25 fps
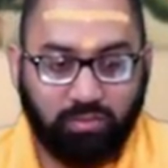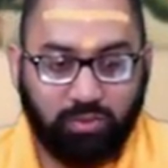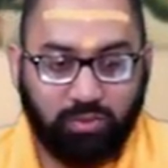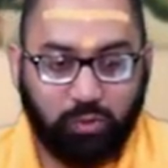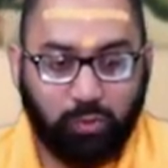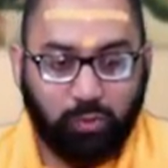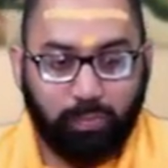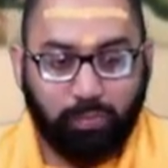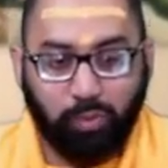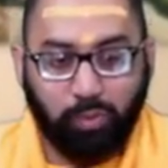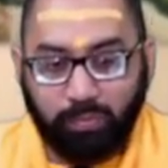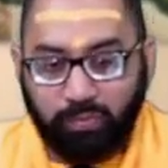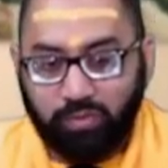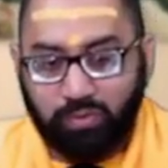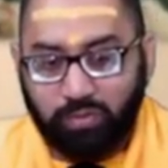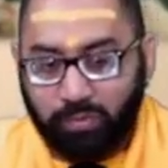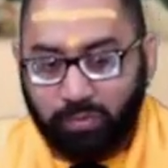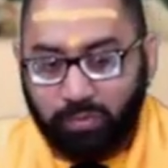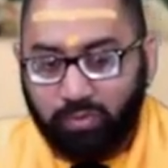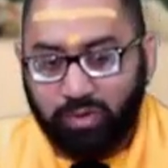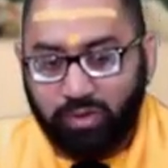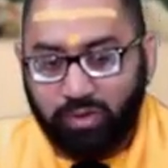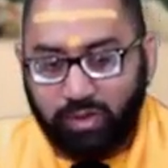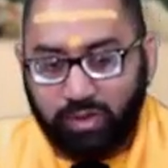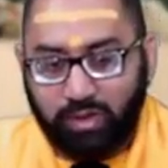So
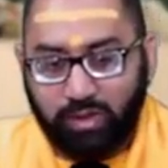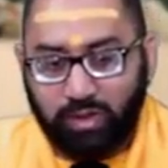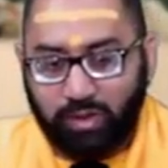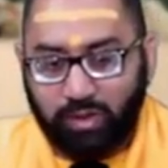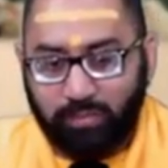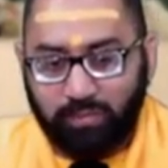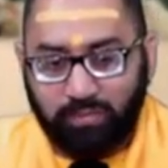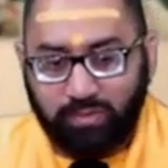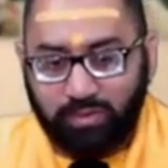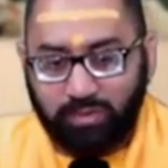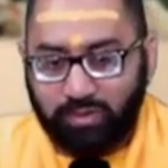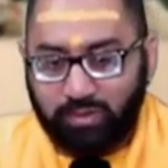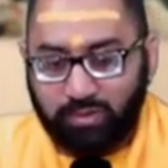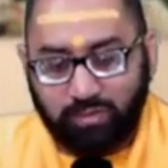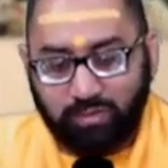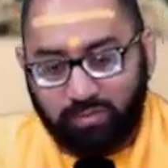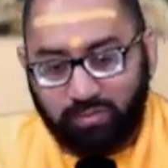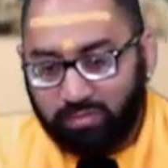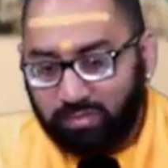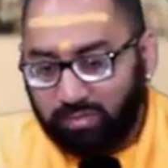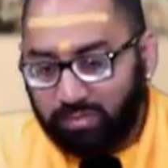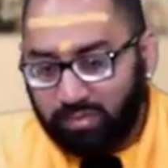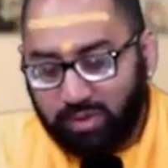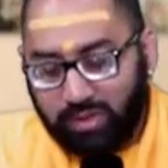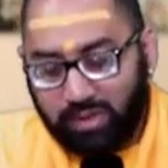Pumstam really comes
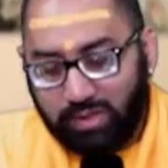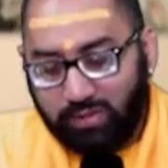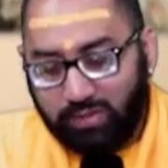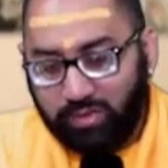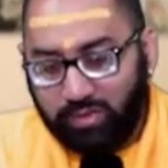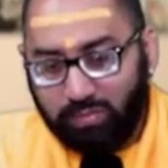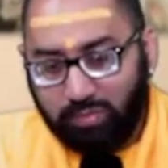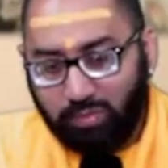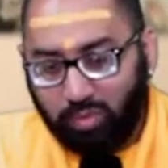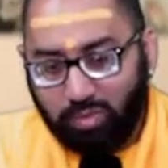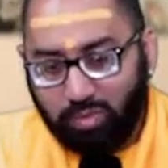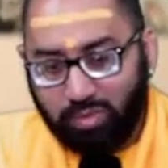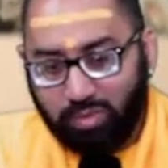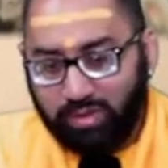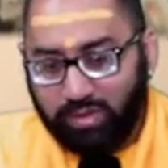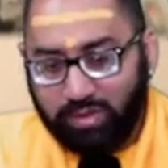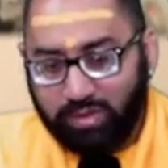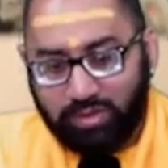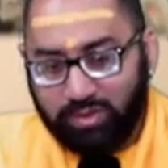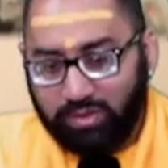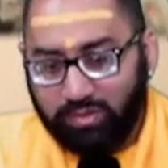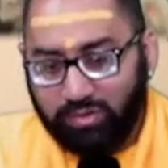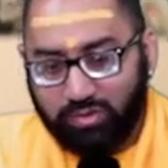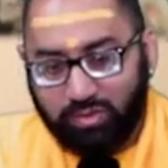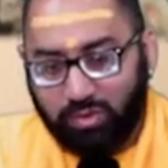even more
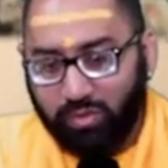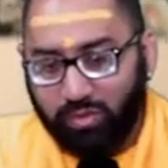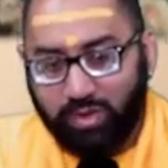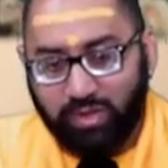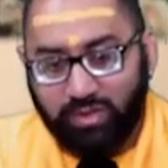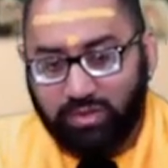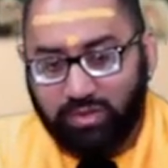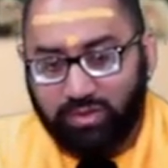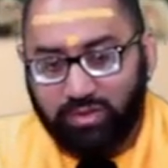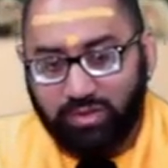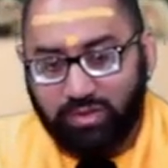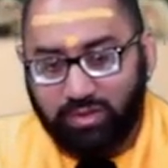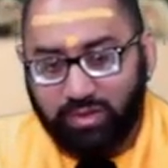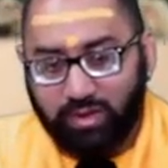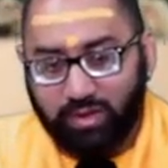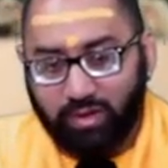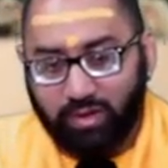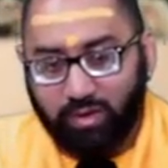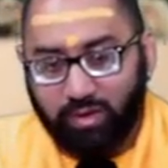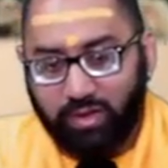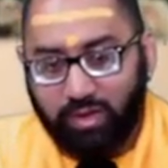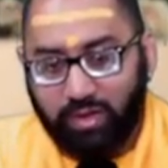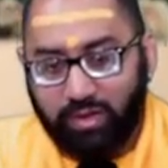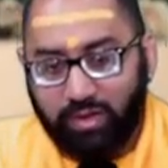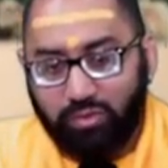than just courageous and
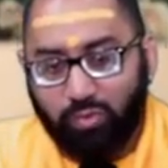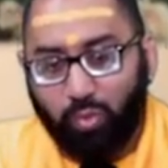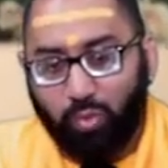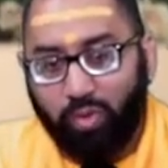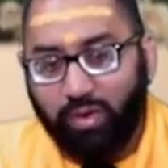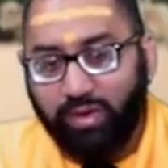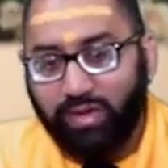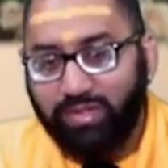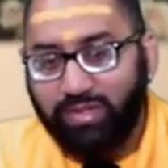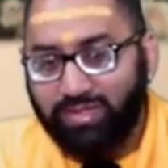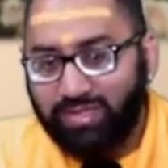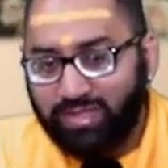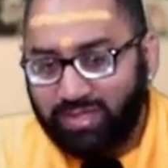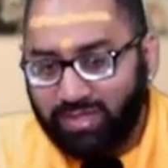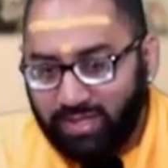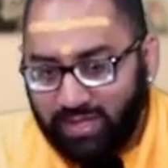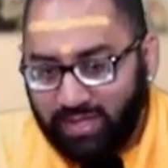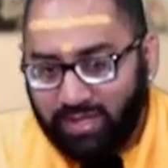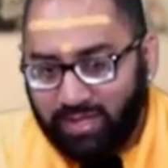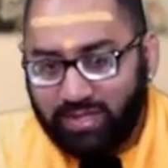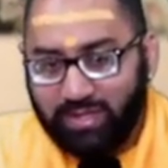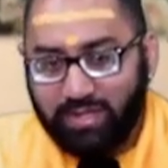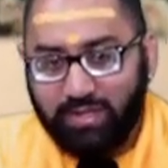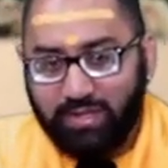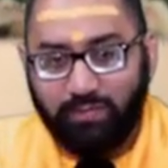daring. It is what is
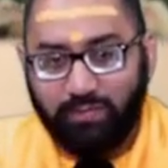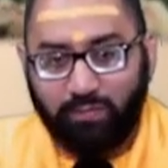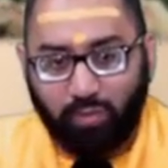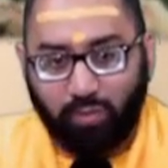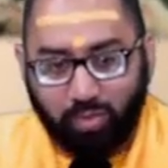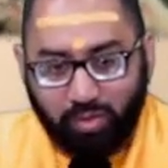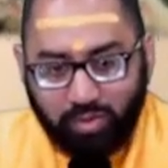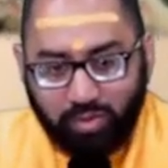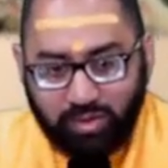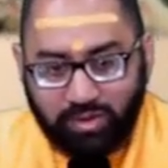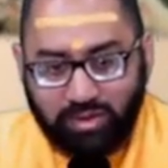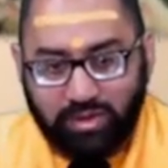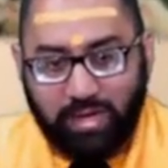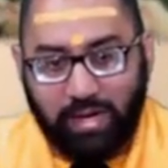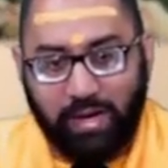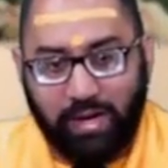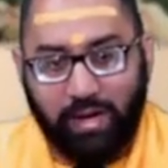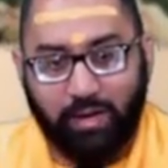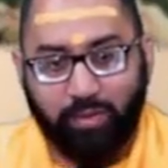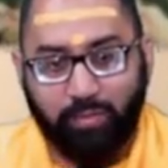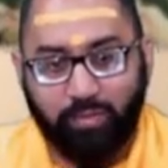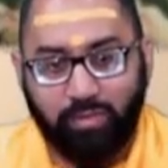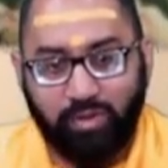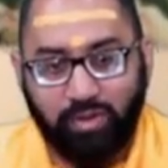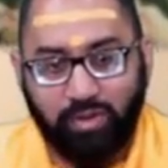needed for the
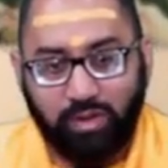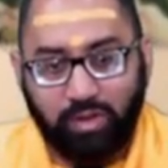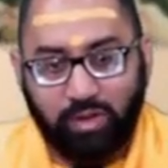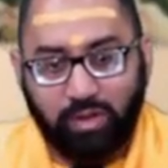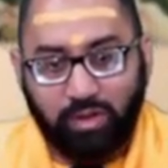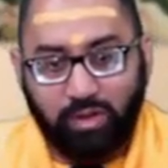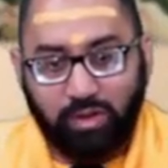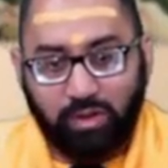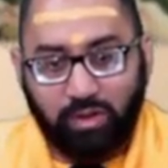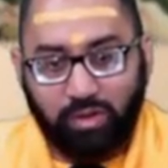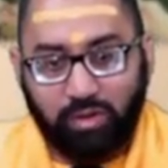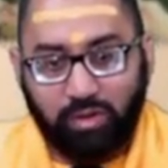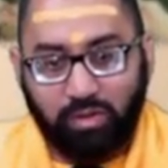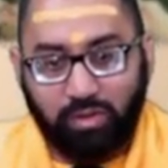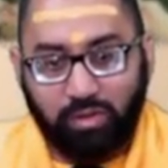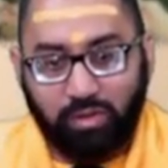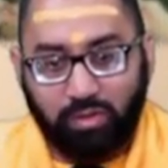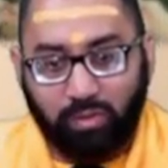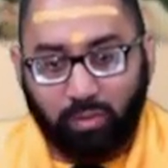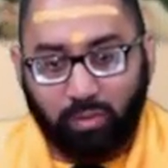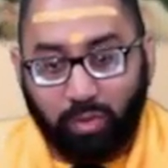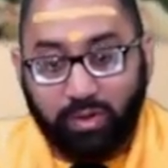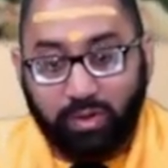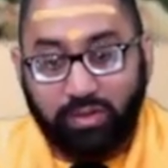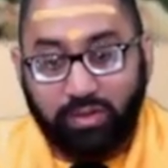time,
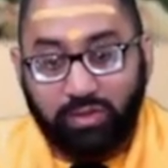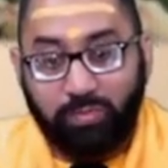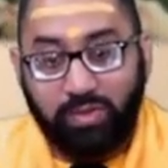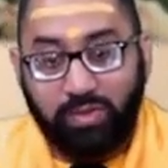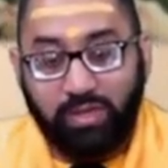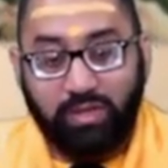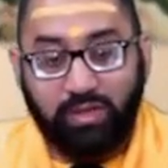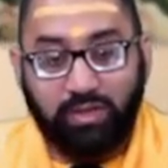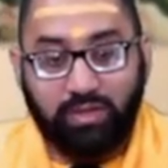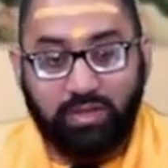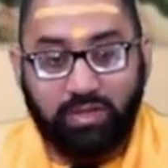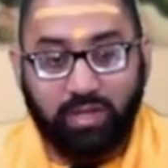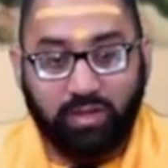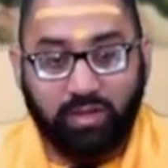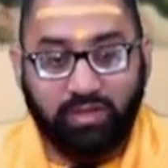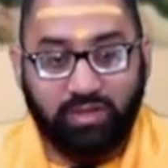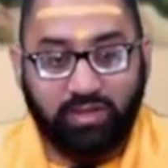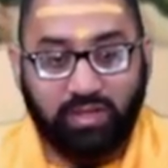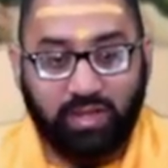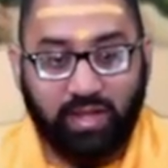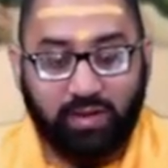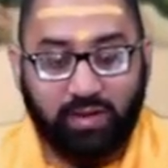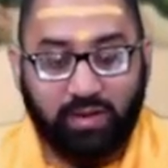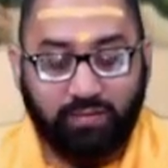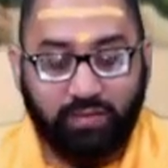what is being done
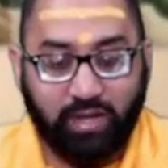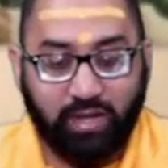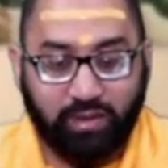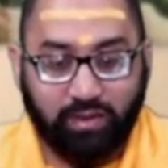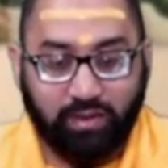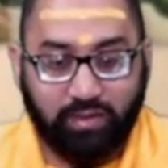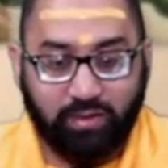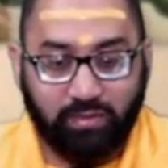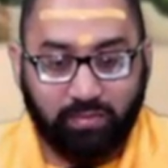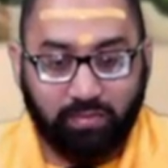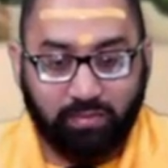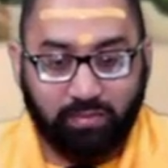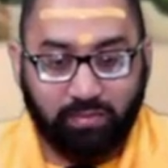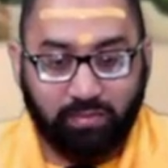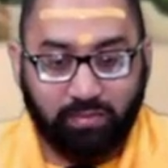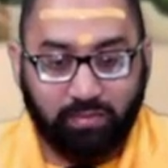to that effect.